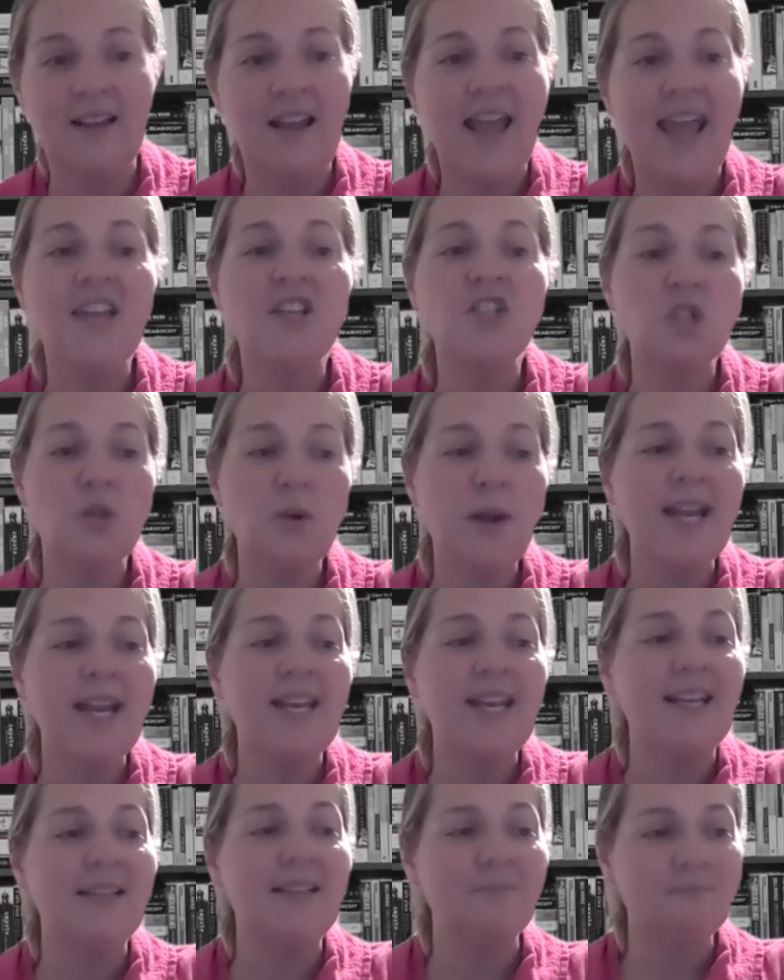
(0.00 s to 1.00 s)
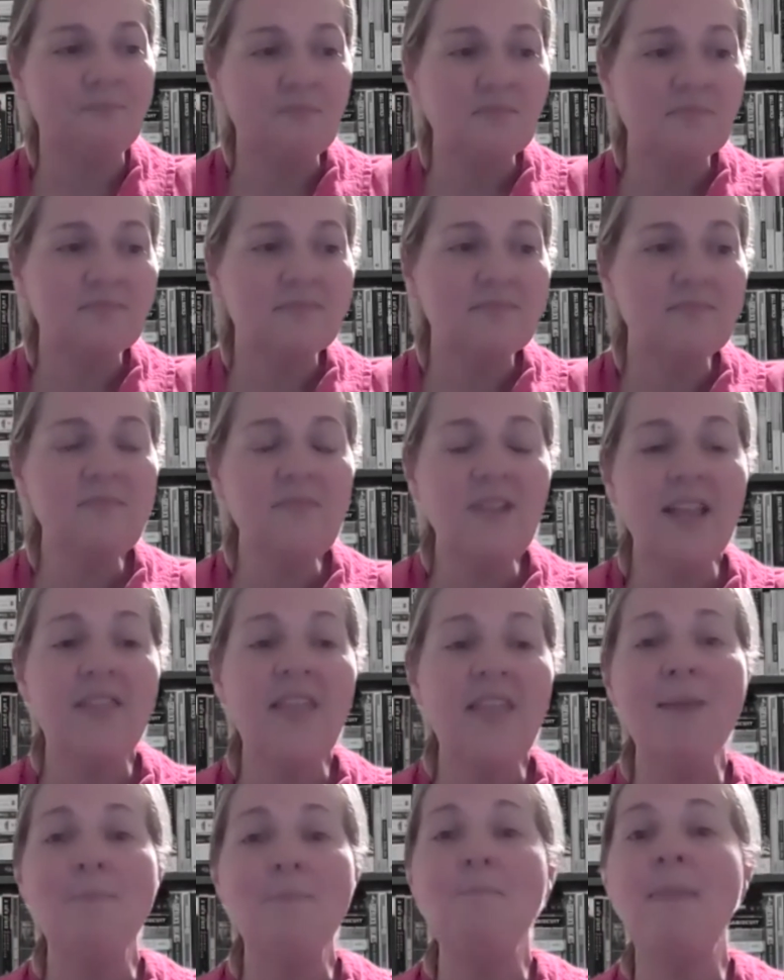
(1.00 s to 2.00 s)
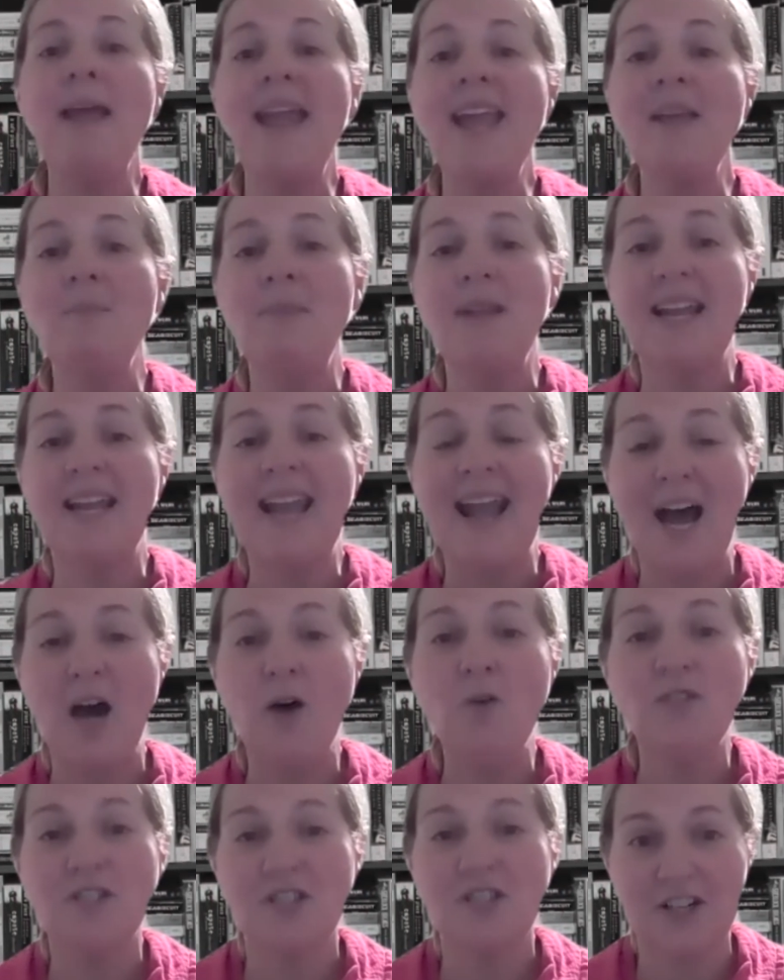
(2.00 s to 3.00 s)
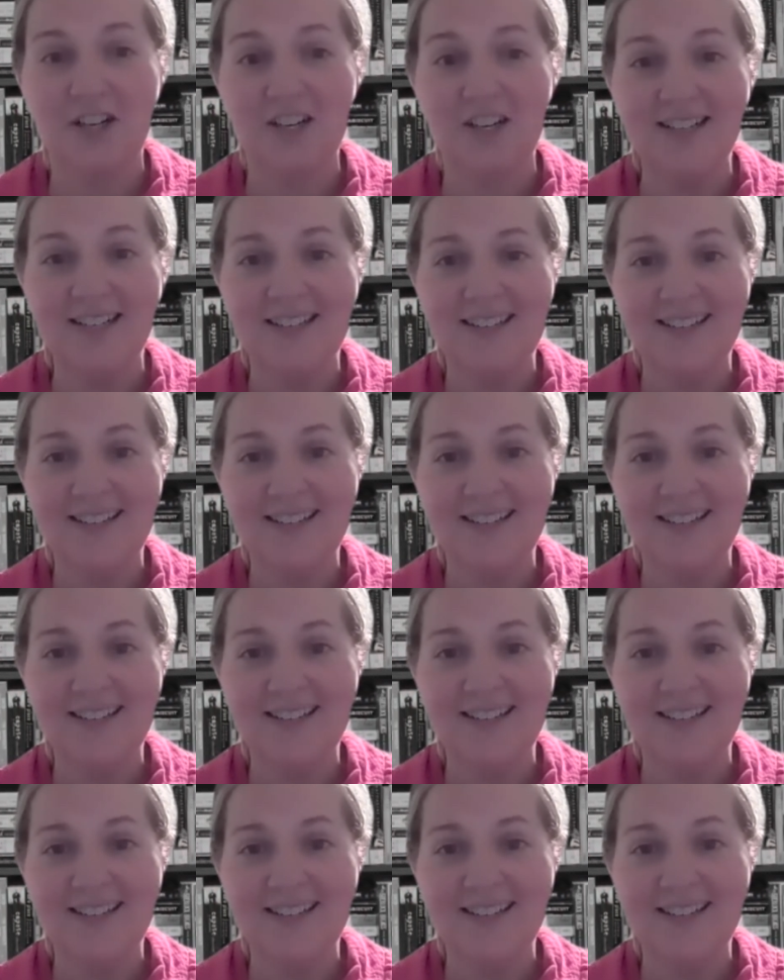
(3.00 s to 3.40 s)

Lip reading: and training that may be counter